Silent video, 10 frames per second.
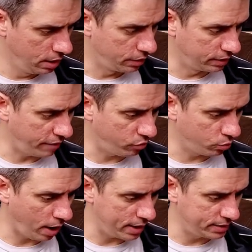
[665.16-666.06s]
The Devil
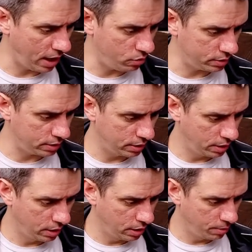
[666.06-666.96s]
Rides Out,
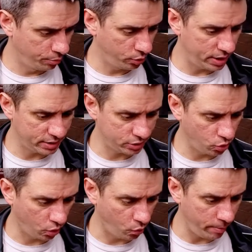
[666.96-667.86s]

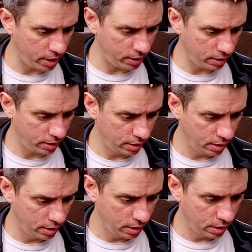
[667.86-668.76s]
Prehistoric Women,
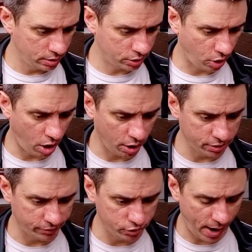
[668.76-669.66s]

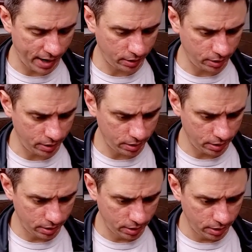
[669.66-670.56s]
Scars of Dracula,
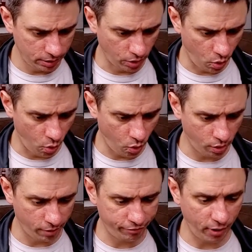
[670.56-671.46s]
The
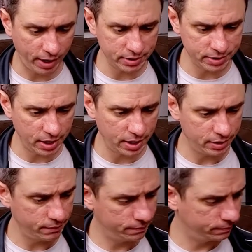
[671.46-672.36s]
Horror of
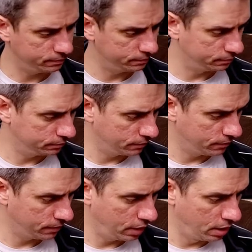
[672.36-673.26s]
Frankenstein,
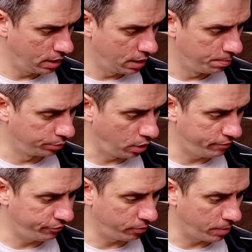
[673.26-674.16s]

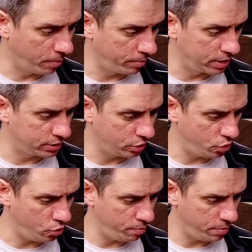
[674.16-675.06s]
Blood from the Mummy's
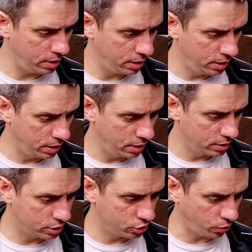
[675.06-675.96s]
Tomb,
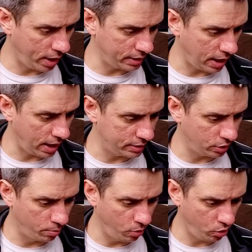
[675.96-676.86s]
Straight On
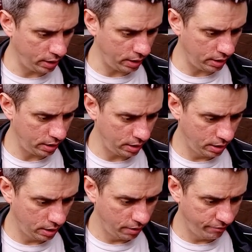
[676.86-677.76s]
Till Morning,
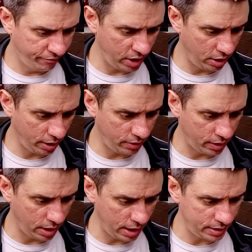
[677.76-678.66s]
Fear in the
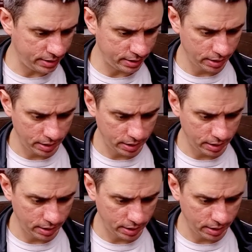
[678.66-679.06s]
Night,